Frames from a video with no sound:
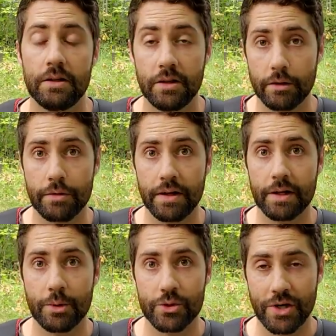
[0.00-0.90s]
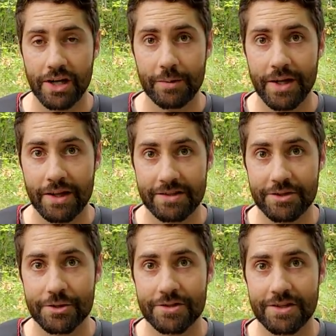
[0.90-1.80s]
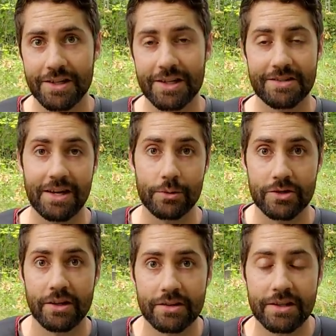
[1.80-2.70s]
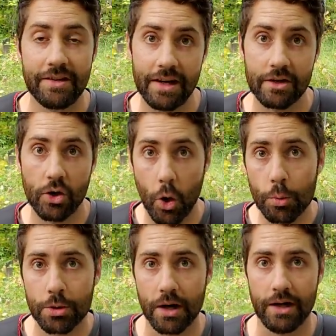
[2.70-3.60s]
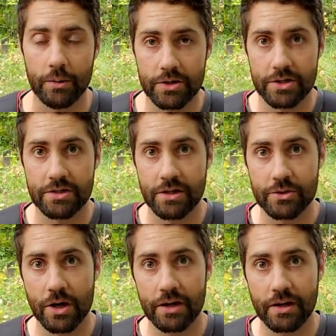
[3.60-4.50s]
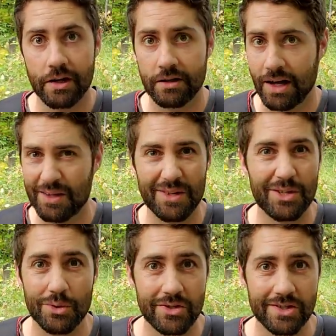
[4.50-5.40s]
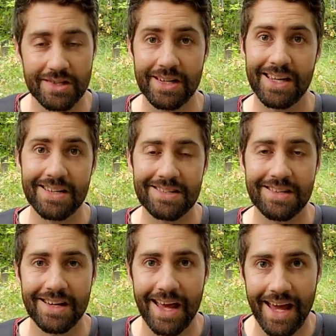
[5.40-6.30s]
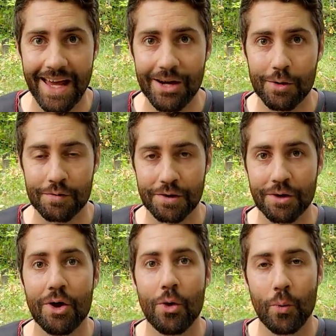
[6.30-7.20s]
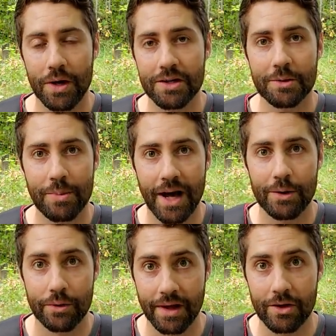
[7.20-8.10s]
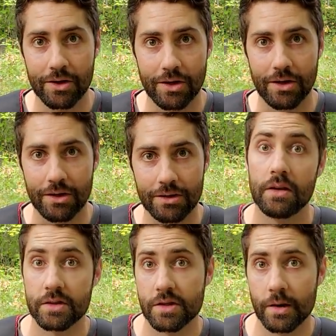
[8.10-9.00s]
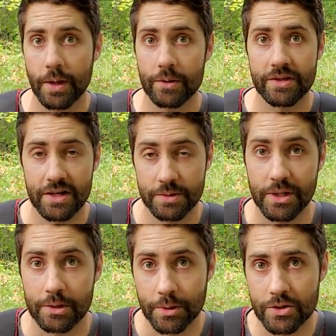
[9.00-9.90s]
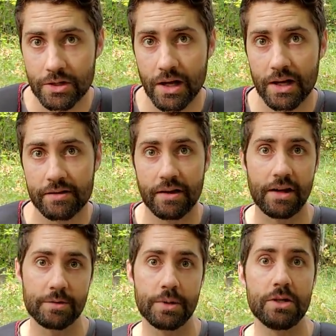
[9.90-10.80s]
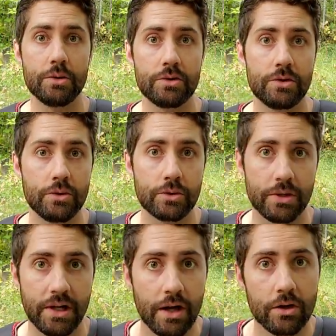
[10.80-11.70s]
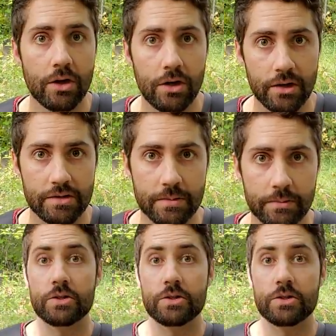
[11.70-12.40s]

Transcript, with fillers: The other thing about Shaggy mane that's interesting is that it was thought to contain coprine, which is a drug that kind of induces an instant hangover when combined with alcohol. This compound has actually been commercialized and has been used to treat alcoholism.